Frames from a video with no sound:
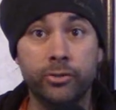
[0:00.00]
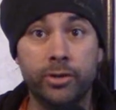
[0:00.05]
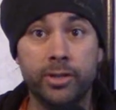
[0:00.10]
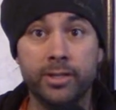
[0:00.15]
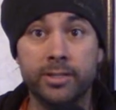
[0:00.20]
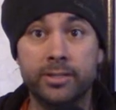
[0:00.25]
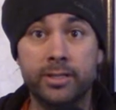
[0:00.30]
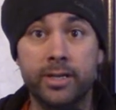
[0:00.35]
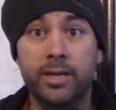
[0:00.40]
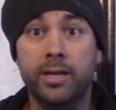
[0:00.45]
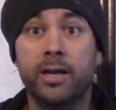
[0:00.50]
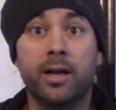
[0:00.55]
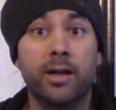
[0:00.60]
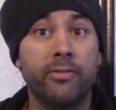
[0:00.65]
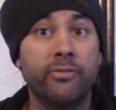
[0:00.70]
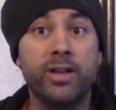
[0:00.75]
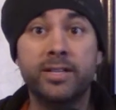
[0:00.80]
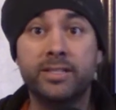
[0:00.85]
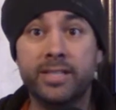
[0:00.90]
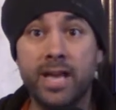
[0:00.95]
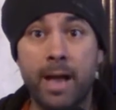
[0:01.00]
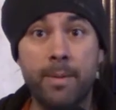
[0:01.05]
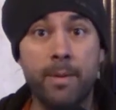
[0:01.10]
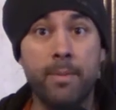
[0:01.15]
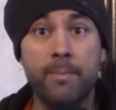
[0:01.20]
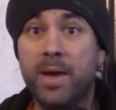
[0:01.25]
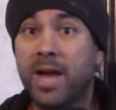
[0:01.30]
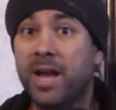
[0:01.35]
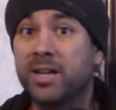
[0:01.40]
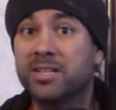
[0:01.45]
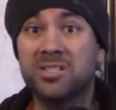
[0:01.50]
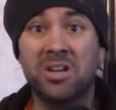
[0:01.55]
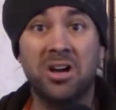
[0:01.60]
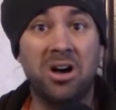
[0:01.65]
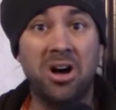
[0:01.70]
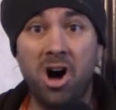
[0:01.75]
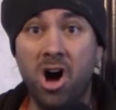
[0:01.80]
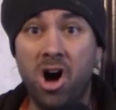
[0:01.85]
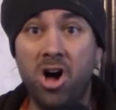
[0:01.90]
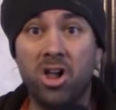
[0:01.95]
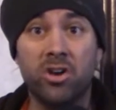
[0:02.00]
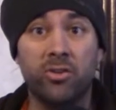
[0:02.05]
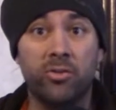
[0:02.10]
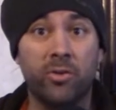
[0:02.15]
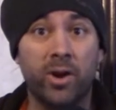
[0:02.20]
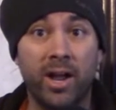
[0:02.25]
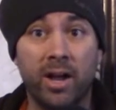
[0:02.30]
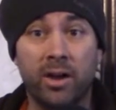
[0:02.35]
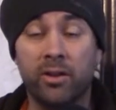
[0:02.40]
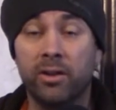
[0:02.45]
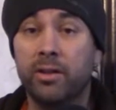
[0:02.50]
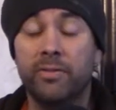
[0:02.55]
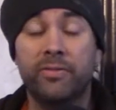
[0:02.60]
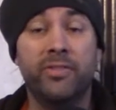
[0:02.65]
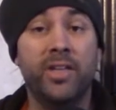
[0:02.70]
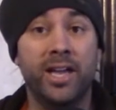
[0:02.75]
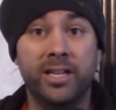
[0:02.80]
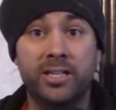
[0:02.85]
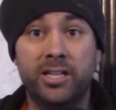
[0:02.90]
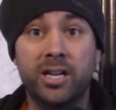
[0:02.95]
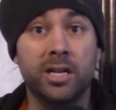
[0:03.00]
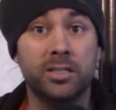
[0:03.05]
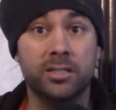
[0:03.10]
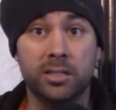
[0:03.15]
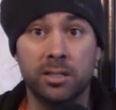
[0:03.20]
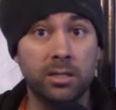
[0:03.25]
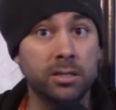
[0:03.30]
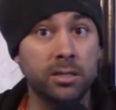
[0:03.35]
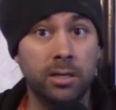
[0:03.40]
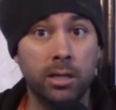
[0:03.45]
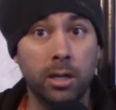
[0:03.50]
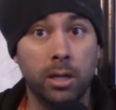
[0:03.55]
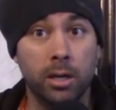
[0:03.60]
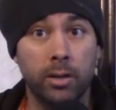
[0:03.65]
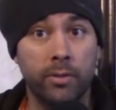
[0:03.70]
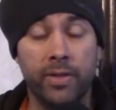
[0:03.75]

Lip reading: can see, the Diamondbacks all around, they just look good.